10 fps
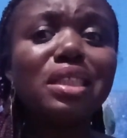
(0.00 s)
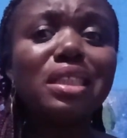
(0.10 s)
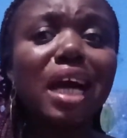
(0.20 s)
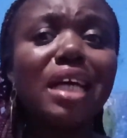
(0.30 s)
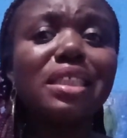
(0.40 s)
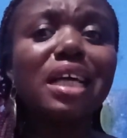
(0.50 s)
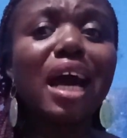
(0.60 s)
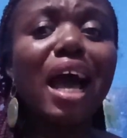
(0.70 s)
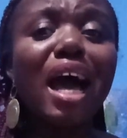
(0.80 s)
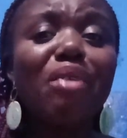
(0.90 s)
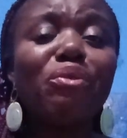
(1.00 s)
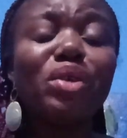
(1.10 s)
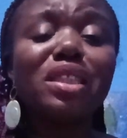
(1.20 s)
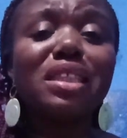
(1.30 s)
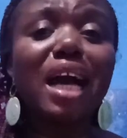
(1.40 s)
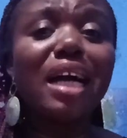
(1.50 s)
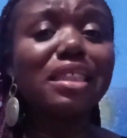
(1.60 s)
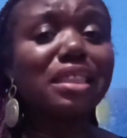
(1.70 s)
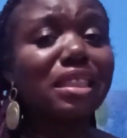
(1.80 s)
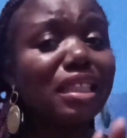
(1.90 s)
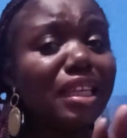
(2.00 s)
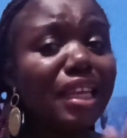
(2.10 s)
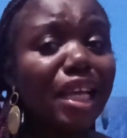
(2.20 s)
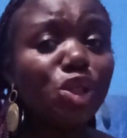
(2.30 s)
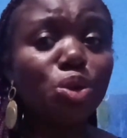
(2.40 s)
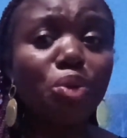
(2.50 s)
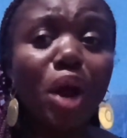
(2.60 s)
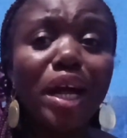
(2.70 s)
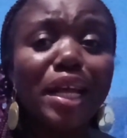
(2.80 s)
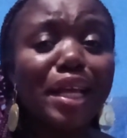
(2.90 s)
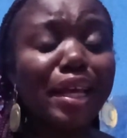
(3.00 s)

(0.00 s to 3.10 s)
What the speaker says: that have it as natural